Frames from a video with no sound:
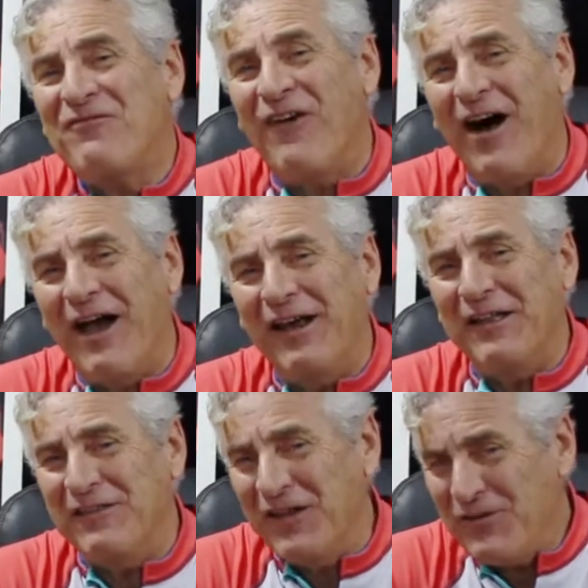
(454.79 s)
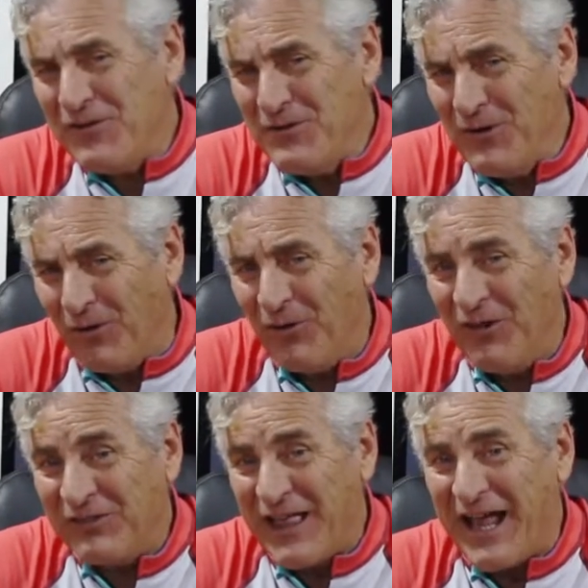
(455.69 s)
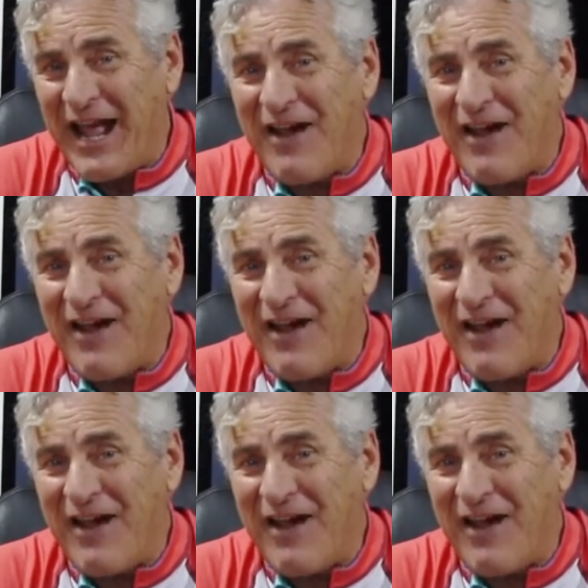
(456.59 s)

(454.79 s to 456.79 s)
finally, did you know that